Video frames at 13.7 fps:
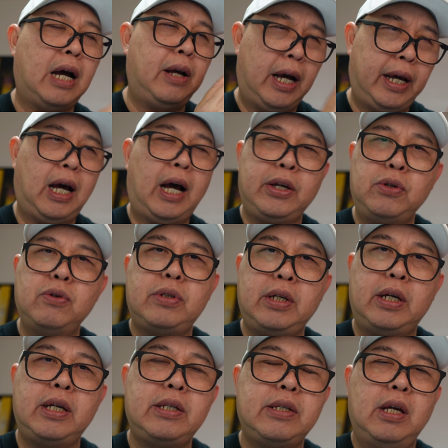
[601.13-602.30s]
I use
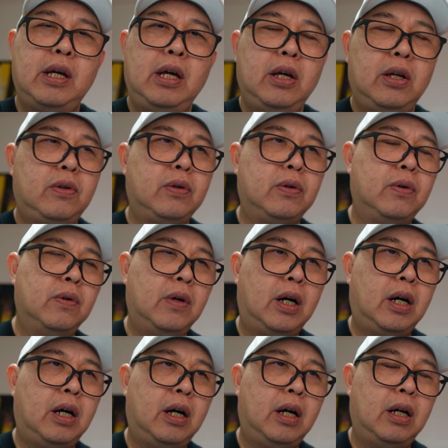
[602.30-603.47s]
this to
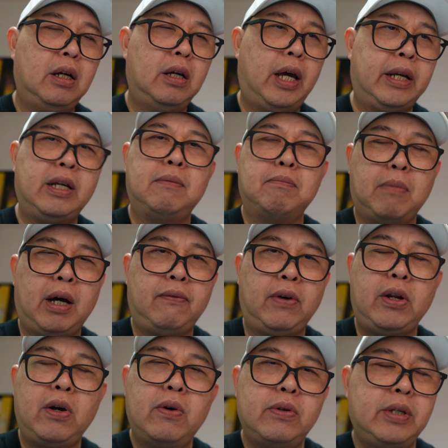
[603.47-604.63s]
edit my
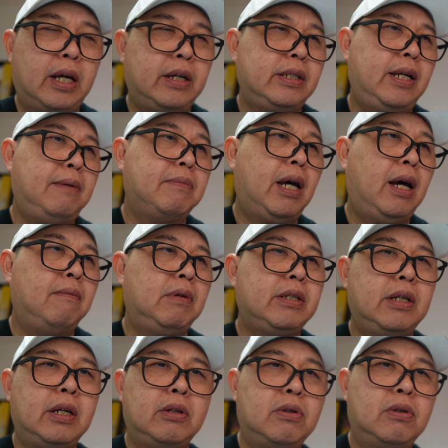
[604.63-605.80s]
videos at the same time listening